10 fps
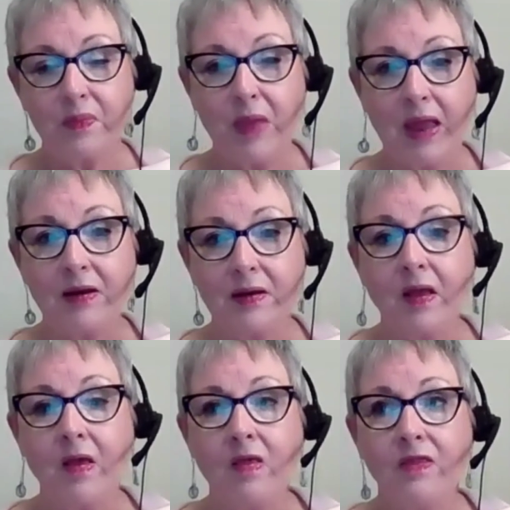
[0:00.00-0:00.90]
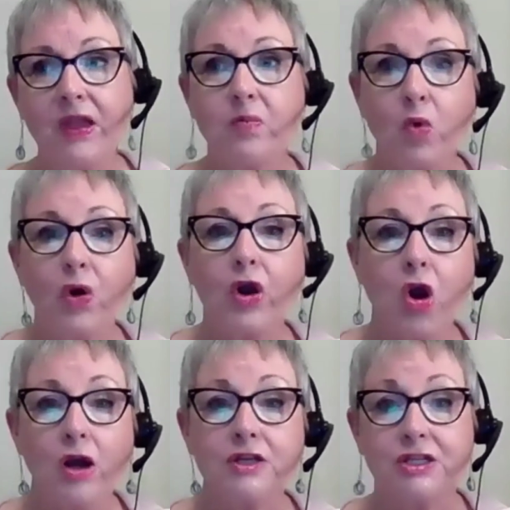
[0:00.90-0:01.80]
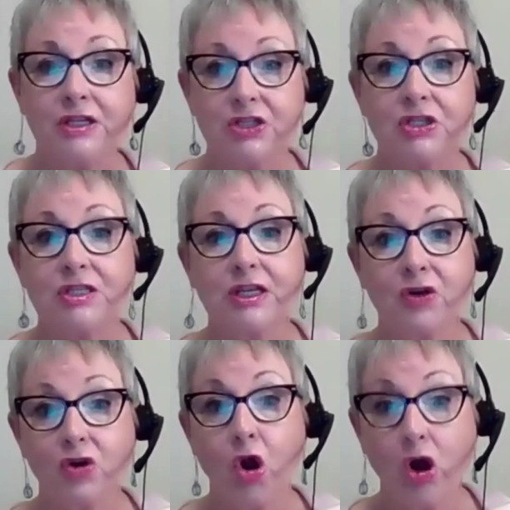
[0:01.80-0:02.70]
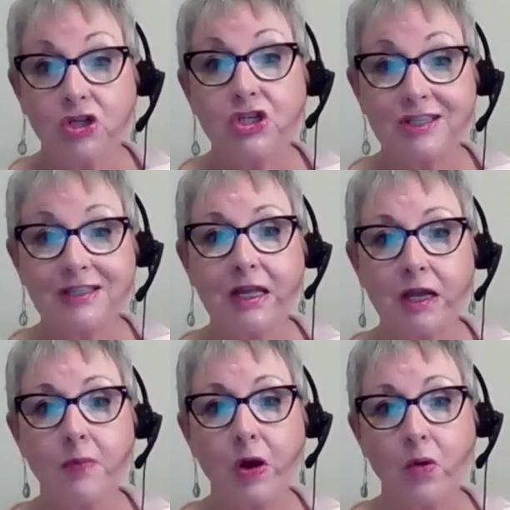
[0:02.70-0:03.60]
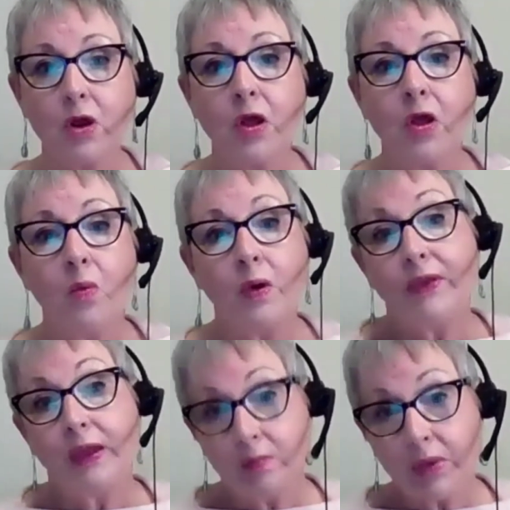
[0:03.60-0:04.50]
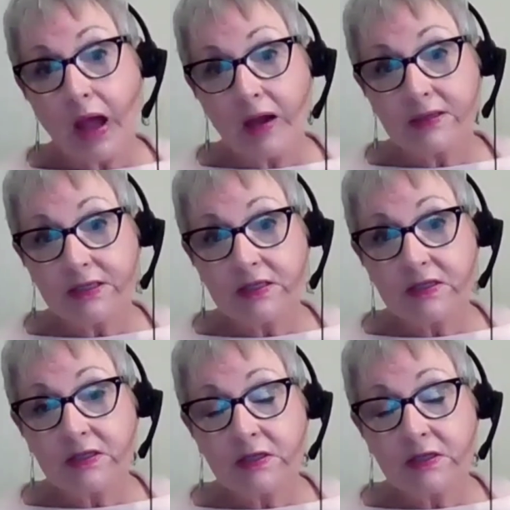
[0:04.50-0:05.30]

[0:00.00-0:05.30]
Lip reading: and think more conscientiously or consciously about what the impact is,